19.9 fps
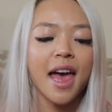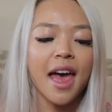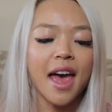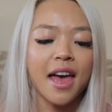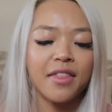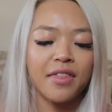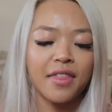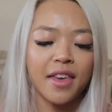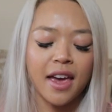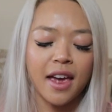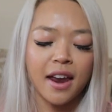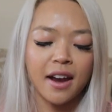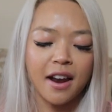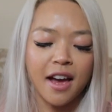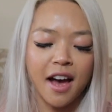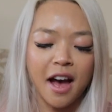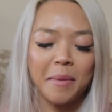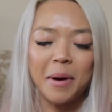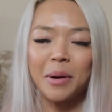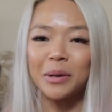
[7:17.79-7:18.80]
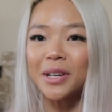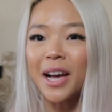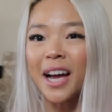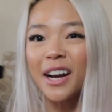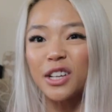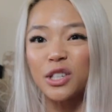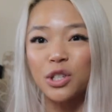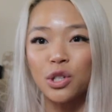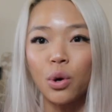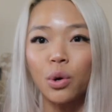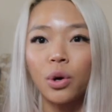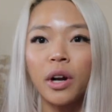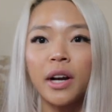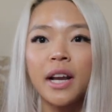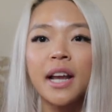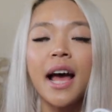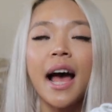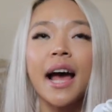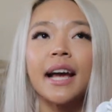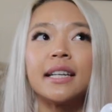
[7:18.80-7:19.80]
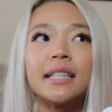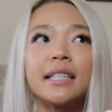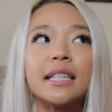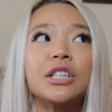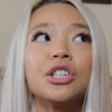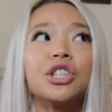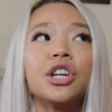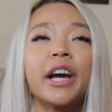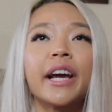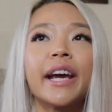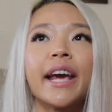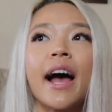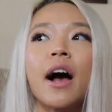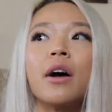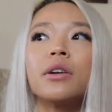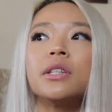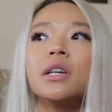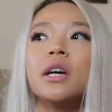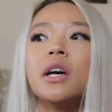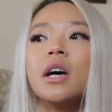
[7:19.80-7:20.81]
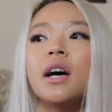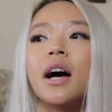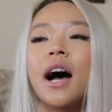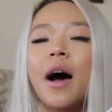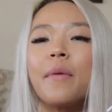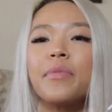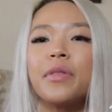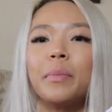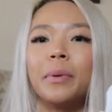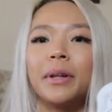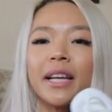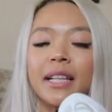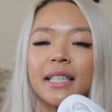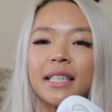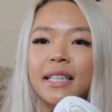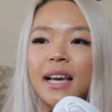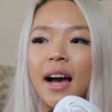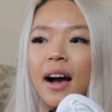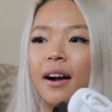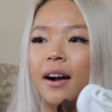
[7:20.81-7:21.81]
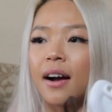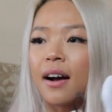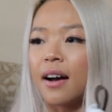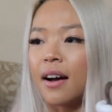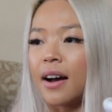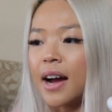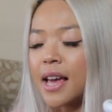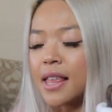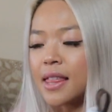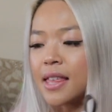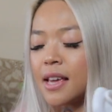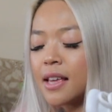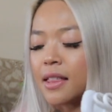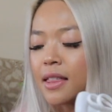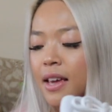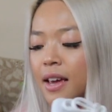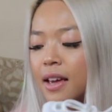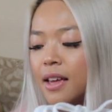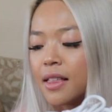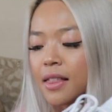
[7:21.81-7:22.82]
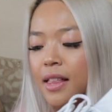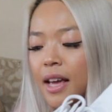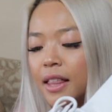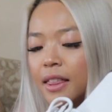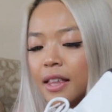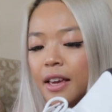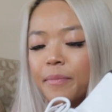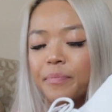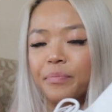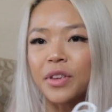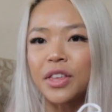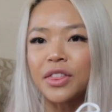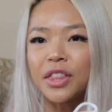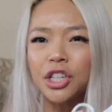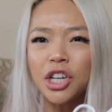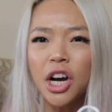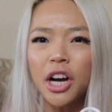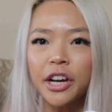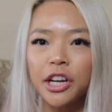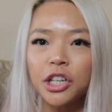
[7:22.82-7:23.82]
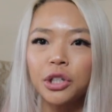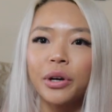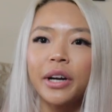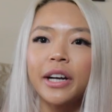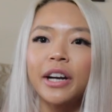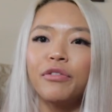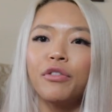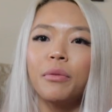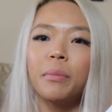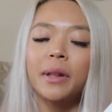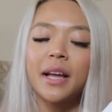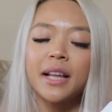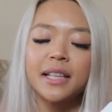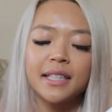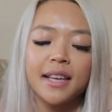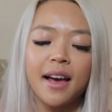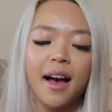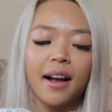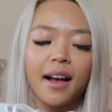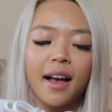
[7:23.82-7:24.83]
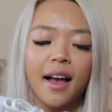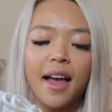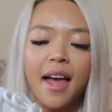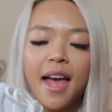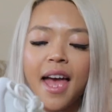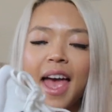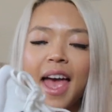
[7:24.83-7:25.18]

And then I was kind of sold on it. I did check out the Balenciaga, I think they're like the chunky trainer from Balenciaga.